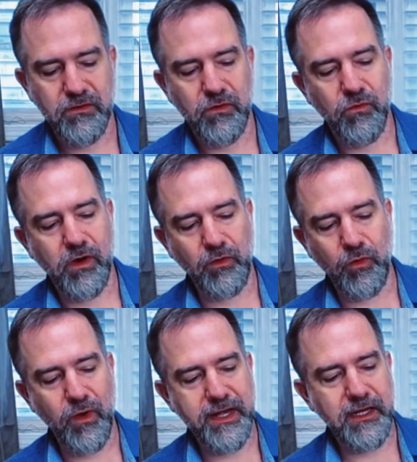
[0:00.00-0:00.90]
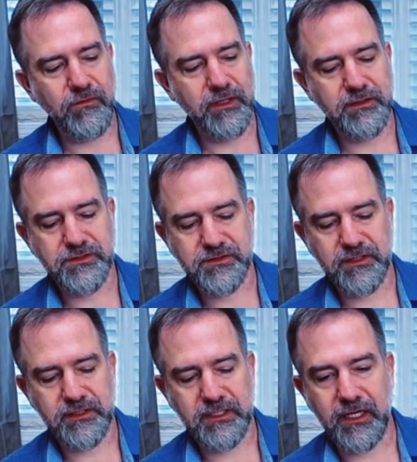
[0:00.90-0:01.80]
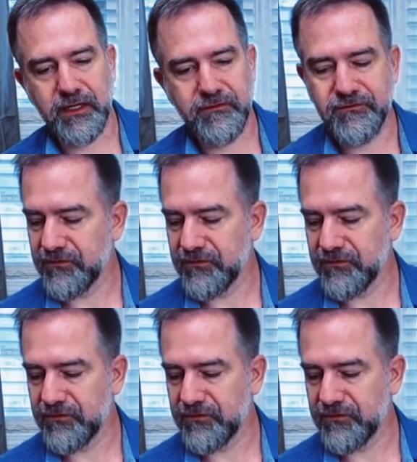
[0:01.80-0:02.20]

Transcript: while we're waiting, we're just gonna kind of